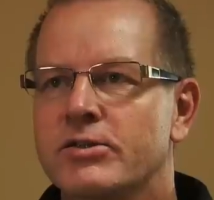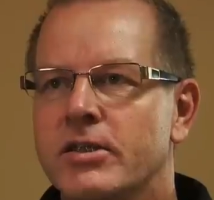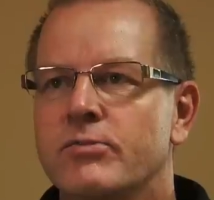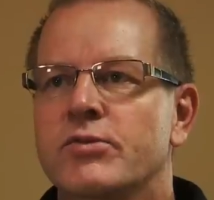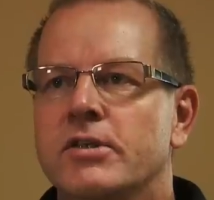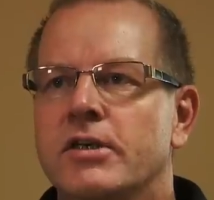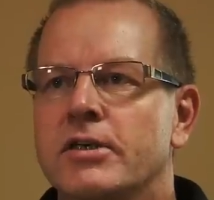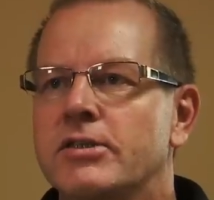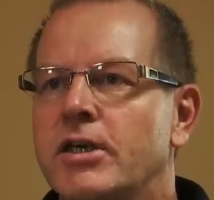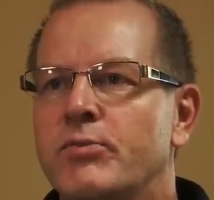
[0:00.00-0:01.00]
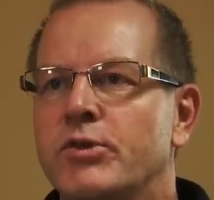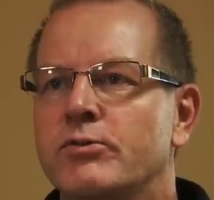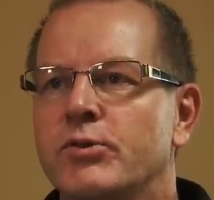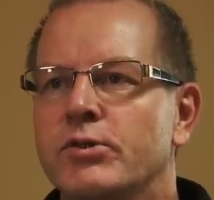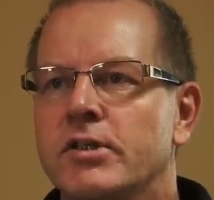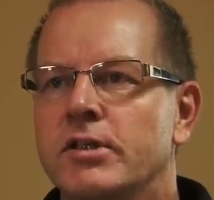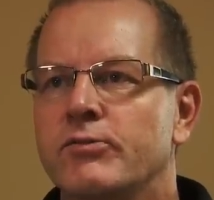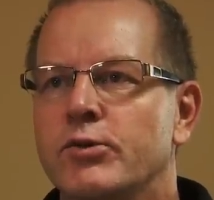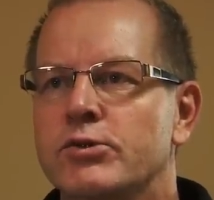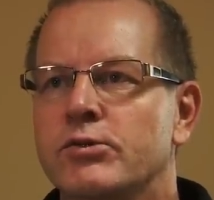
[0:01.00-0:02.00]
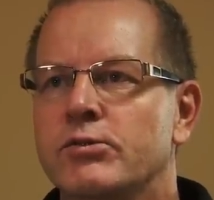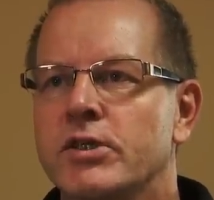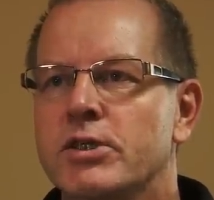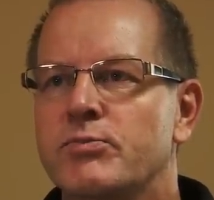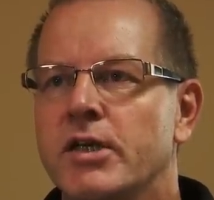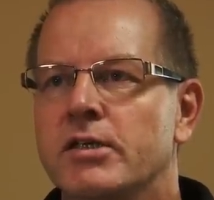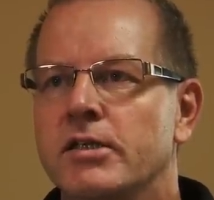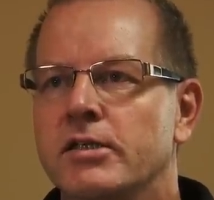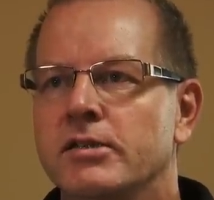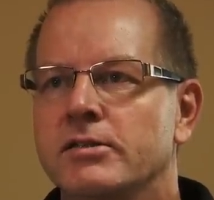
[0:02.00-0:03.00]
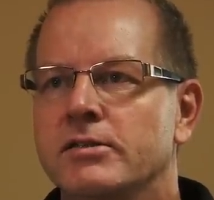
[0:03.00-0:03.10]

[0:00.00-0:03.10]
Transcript: Something has happened what he was not expecting.